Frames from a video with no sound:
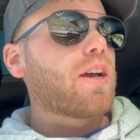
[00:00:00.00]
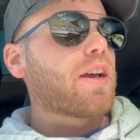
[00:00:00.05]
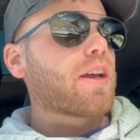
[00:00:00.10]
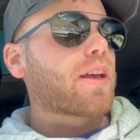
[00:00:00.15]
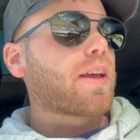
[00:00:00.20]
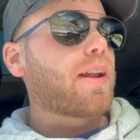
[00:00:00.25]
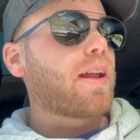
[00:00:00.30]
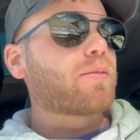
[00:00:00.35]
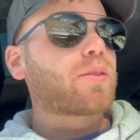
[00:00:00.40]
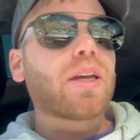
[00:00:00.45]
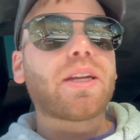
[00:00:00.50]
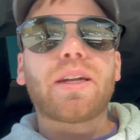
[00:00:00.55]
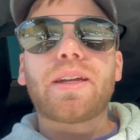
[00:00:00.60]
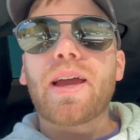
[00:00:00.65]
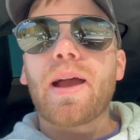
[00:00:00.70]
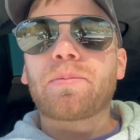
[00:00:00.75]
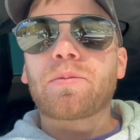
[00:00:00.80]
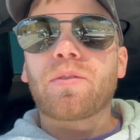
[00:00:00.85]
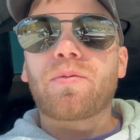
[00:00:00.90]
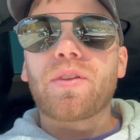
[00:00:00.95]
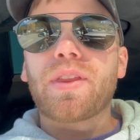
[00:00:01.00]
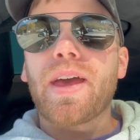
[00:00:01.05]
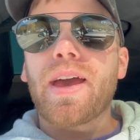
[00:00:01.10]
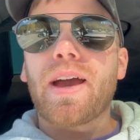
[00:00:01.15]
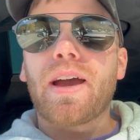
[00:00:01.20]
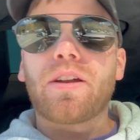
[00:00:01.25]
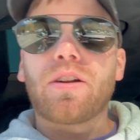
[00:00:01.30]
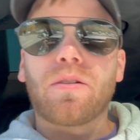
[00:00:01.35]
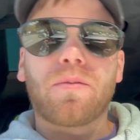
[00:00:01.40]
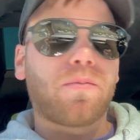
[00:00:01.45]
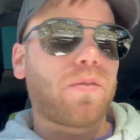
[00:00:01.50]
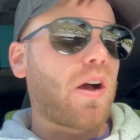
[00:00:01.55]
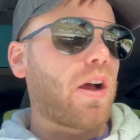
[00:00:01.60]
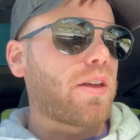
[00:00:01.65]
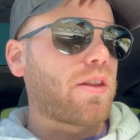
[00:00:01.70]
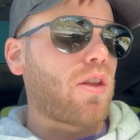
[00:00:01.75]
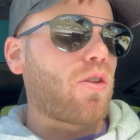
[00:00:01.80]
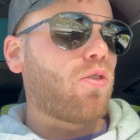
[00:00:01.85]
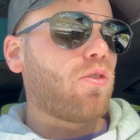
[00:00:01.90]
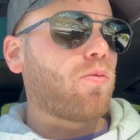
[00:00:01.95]
gonna have to get an adapter for that, or
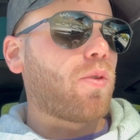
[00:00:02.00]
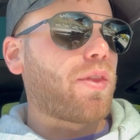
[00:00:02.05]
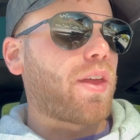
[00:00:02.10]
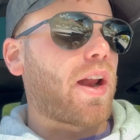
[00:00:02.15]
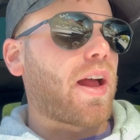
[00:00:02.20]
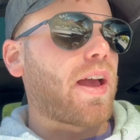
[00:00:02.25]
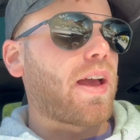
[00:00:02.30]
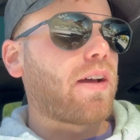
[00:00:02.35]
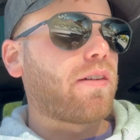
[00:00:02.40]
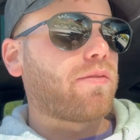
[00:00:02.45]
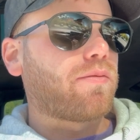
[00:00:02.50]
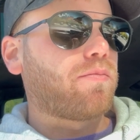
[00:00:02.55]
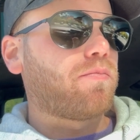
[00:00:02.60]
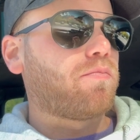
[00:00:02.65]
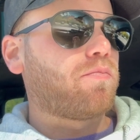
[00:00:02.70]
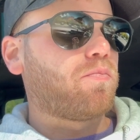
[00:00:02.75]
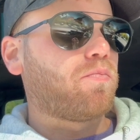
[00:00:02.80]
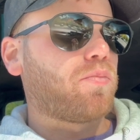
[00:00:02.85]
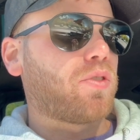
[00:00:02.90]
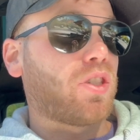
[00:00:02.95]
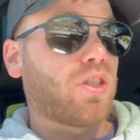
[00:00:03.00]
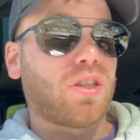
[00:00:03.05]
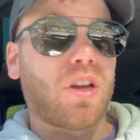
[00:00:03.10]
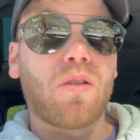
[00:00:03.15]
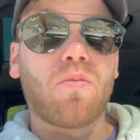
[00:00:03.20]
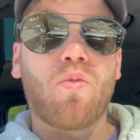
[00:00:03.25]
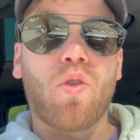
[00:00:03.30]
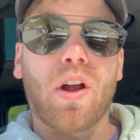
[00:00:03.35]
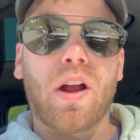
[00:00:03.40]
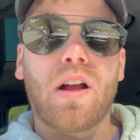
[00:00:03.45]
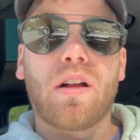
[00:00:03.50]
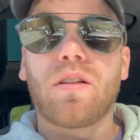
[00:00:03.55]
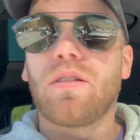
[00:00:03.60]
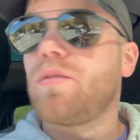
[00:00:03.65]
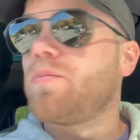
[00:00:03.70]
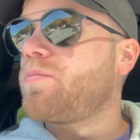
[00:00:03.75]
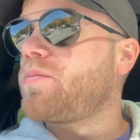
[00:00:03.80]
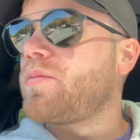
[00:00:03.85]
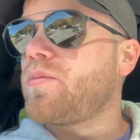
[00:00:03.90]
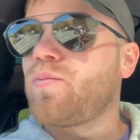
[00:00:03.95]
find an old one that I have somewhere. I
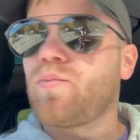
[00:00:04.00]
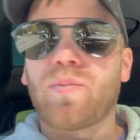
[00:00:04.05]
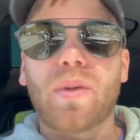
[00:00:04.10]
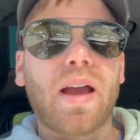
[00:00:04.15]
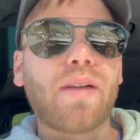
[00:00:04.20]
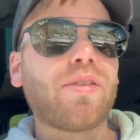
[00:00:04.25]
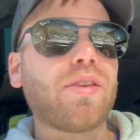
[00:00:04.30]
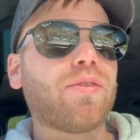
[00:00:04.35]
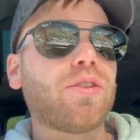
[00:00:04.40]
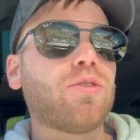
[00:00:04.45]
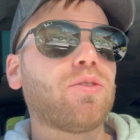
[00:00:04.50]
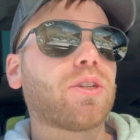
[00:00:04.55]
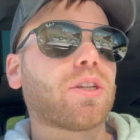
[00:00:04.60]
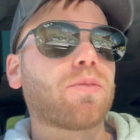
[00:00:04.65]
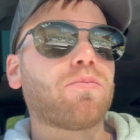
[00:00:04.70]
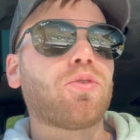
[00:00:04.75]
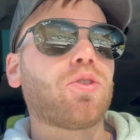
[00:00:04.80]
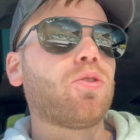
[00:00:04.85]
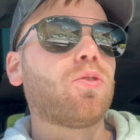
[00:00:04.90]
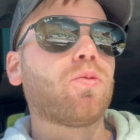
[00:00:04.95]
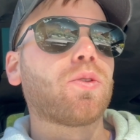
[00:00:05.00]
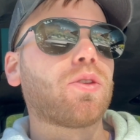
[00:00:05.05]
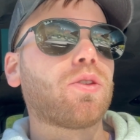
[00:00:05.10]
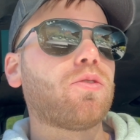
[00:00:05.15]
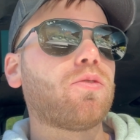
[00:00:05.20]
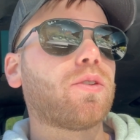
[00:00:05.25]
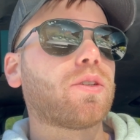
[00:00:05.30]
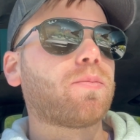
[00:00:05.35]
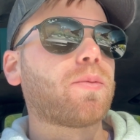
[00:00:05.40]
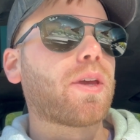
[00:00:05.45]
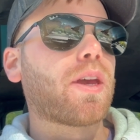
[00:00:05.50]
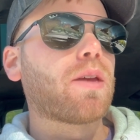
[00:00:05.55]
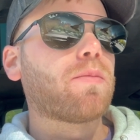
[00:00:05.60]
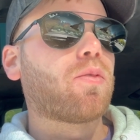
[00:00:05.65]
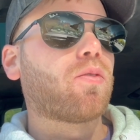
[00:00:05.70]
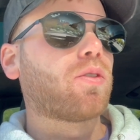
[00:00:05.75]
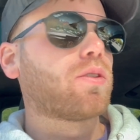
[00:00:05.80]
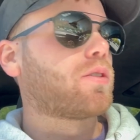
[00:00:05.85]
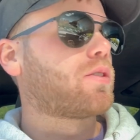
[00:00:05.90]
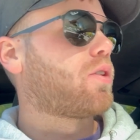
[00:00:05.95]
haven't even used a computer with a USB-A
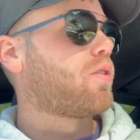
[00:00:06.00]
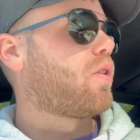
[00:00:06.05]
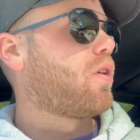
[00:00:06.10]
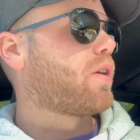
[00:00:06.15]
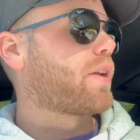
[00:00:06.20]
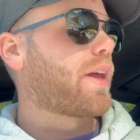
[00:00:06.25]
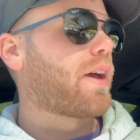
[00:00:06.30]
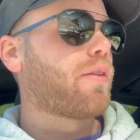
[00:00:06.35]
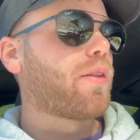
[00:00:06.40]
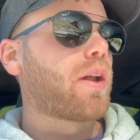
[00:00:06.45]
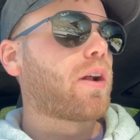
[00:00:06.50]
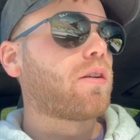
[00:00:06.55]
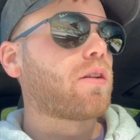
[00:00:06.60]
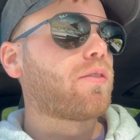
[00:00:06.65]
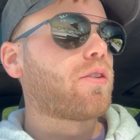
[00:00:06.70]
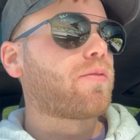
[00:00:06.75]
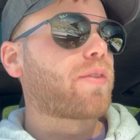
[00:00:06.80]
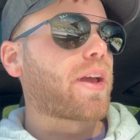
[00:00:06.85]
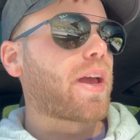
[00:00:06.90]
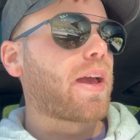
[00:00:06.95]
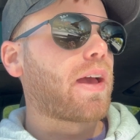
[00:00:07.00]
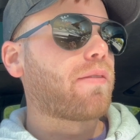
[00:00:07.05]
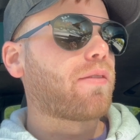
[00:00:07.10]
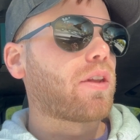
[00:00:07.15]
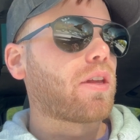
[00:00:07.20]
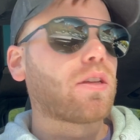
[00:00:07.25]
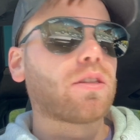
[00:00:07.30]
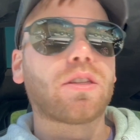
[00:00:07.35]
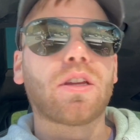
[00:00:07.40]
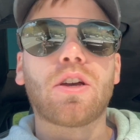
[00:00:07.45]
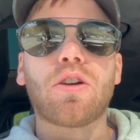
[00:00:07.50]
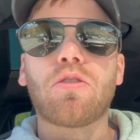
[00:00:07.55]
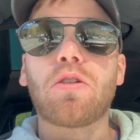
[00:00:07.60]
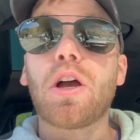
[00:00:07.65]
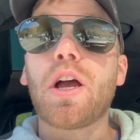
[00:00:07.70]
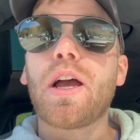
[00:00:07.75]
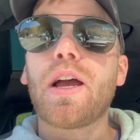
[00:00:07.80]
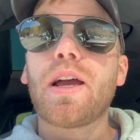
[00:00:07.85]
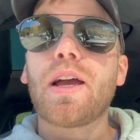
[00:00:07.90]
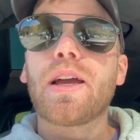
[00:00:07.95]
port in so long now that I don't even know if I have any. So
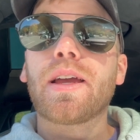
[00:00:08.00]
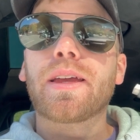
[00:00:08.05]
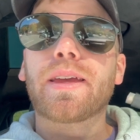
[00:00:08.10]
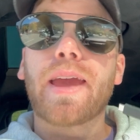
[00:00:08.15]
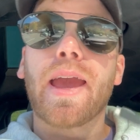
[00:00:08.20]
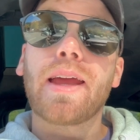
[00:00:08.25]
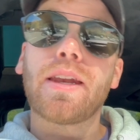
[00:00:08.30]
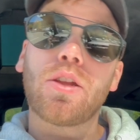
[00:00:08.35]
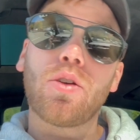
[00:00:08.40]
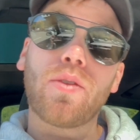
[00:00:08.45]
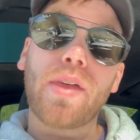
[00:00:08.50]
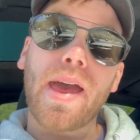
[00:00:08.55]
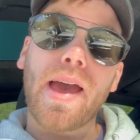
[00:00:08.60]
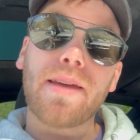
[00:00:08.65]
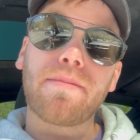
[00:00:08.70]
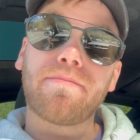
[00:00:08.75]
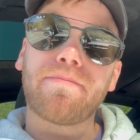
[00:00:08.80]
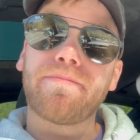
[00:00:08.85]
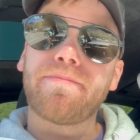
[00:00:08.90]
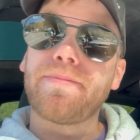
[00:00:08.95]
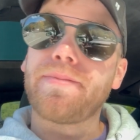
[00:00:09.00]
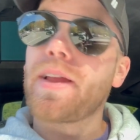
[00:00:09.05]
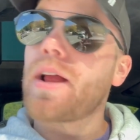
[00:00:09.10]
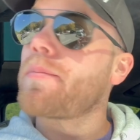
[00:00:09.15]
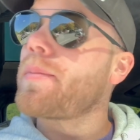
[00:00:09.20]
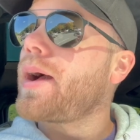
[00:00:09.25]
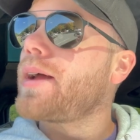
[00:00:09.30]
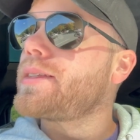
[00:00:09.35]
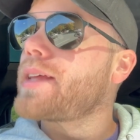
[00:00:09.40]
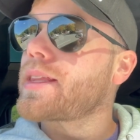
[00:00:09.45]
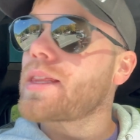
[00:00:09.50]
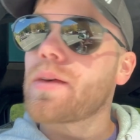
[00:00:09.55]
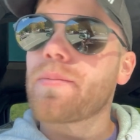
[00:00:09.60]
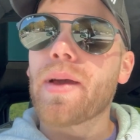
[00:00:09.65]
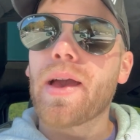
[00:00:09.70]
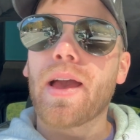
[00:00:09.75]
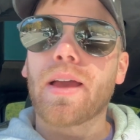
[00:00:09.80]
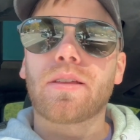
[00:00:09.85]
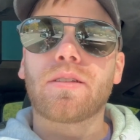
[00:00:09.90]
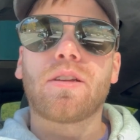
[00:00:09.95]
can't do that. Never mind, take that
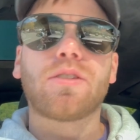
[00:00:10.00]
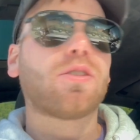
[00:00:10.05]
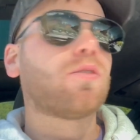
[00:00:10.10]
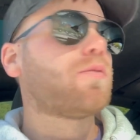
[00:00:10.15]
back. It also